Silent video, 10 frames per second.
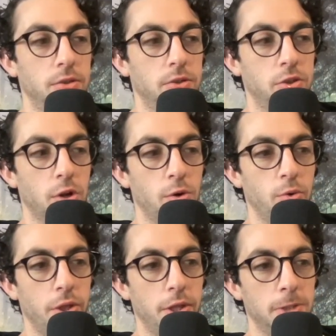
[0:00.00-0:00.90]

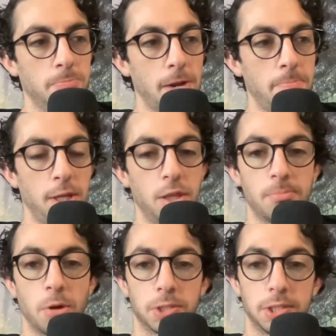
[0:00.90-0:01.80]
So, this might be the
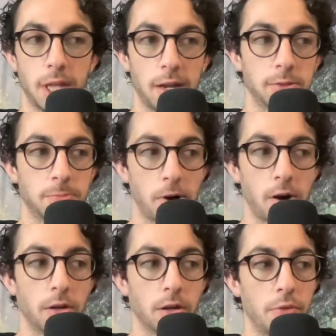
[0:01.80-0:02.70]
most dense
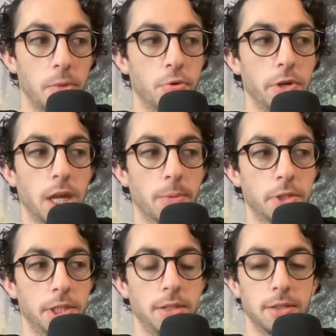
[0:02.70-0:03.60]
part of the pregame
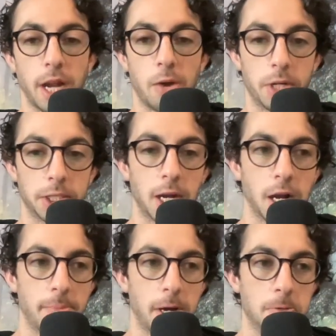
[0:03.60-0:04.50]
routine that I want to talk
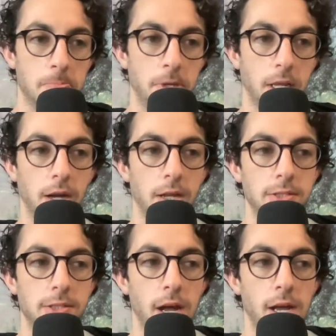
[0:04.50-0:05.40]
about
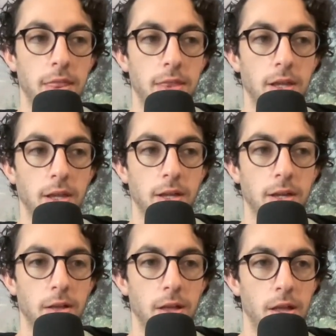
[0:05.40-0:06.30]
because I think
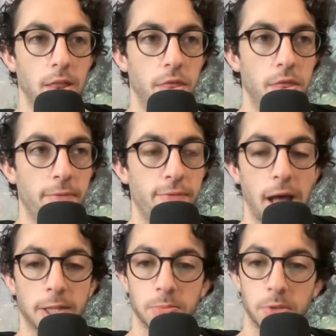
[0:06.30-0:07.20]
the
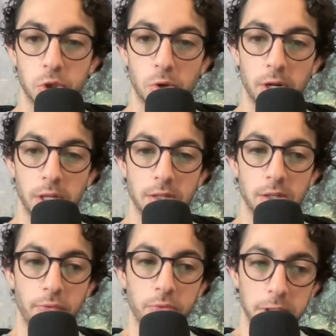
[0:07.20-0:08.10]
vast majority
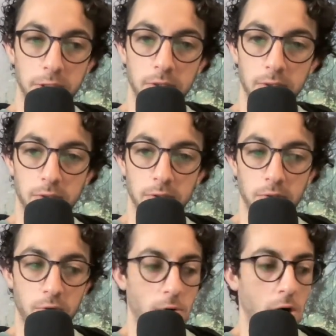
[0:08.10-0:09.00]
of listeners
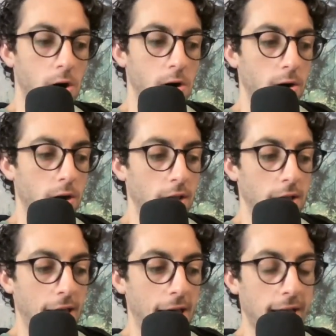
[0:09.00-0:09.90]
who are
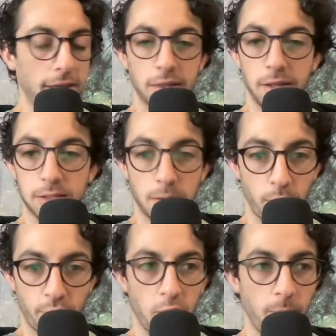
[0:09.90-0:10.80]
athletes and
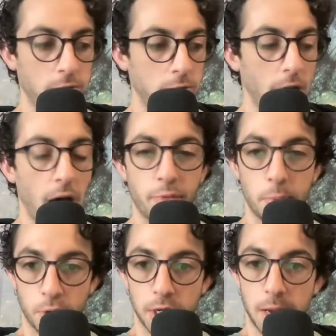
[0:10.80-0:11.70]
performers who have a
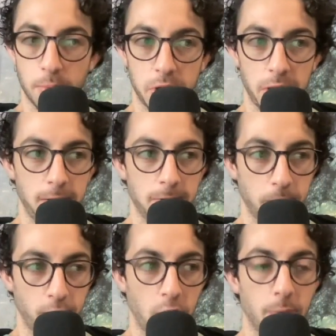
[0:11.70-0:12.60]
pregame routine
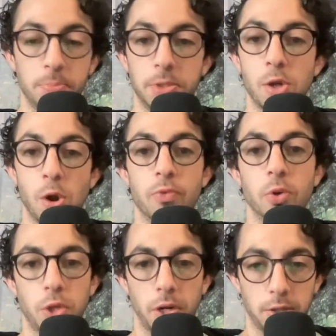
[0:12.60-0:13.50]
probably
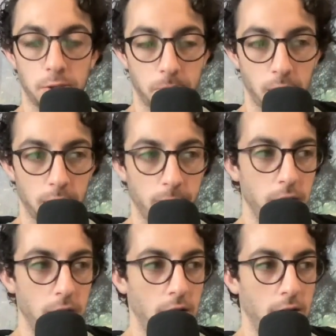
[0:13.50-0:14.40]
overlook this part.
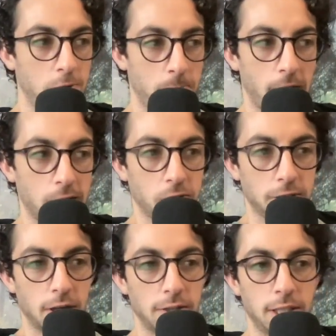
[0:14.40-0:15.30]
So Patrick
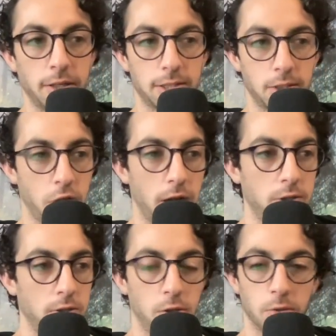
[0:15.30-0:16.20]
says he likes to change
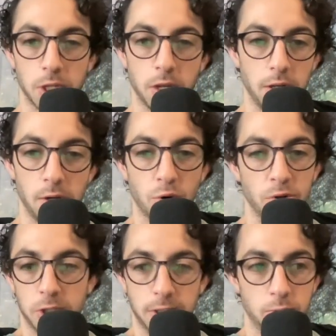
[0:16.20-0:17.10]
into his hoodie or
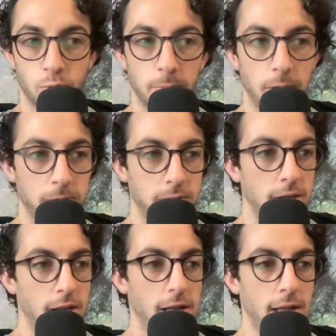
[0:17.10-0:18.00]
just his warm-ups
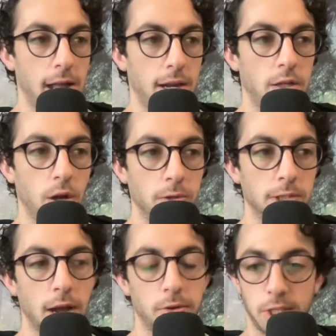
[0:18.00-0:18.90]
and he goes
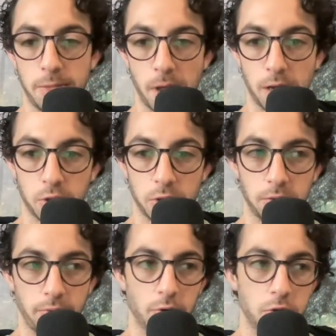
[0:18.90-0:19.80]
out to the bench
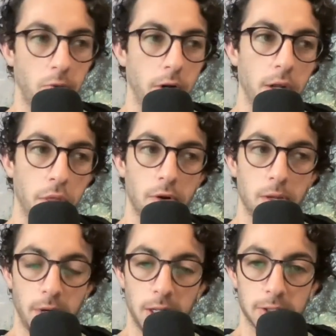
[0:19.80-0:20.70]
for 20 to 30
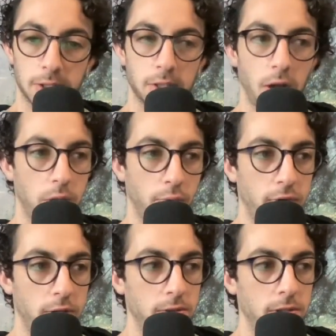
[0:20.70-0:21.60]
minutes on the
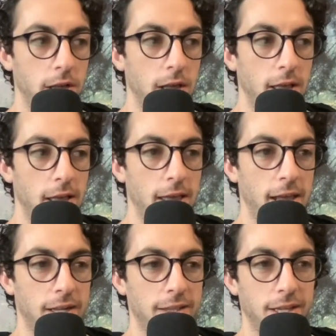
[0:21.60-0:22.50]
field
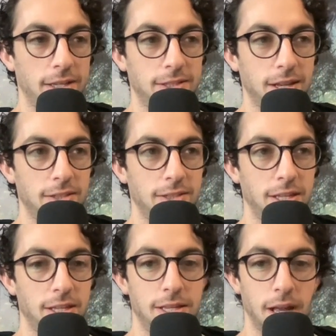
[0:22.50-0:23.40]
and like he says
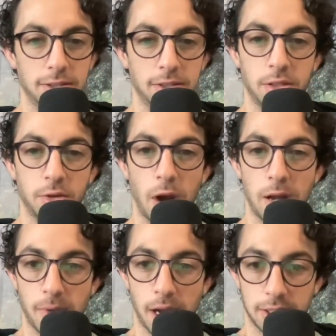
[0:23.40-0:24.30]
he gets into the right
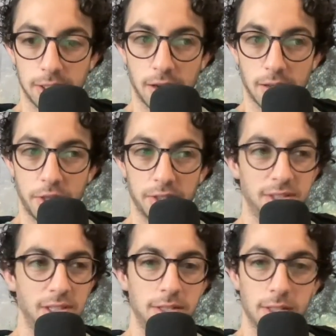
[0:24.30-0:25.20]
mindset and
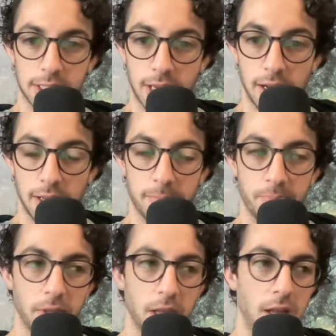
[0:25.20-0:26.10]
sees the stadium.